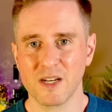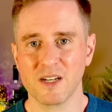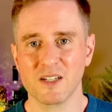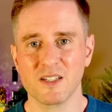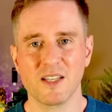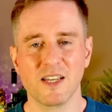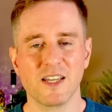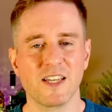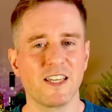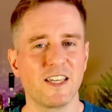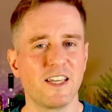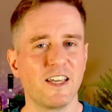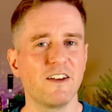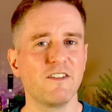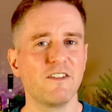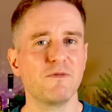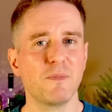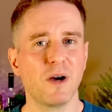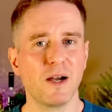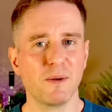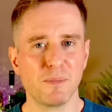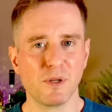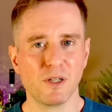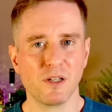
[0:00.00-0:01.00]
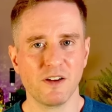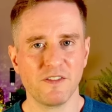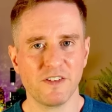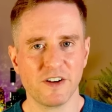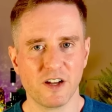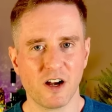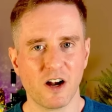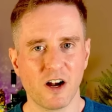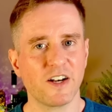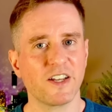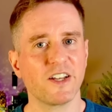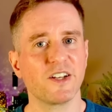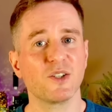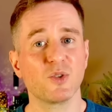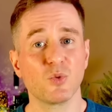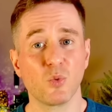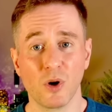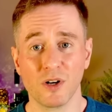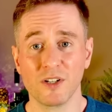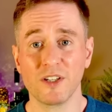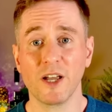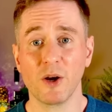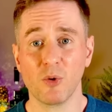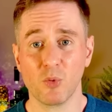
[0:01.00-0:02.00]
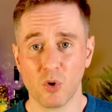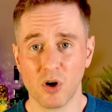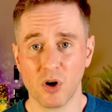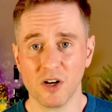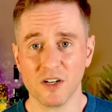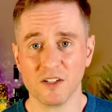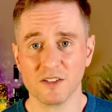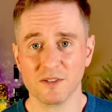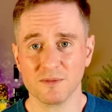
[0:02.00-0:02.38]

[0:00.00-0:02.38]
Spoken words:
they give my beloved audience what they want.